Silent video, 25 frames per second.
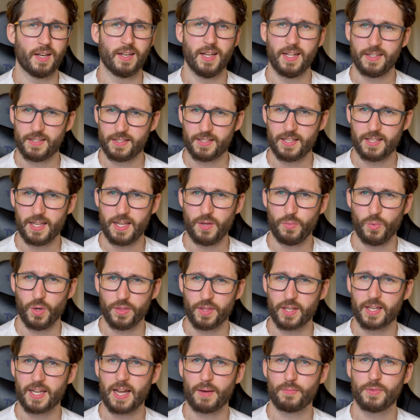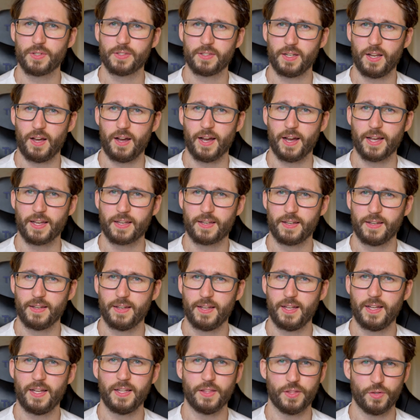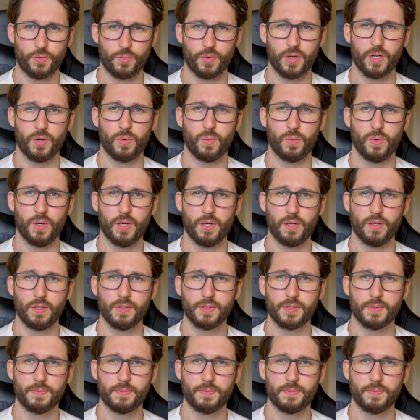Let's see what the camera's like in the real world.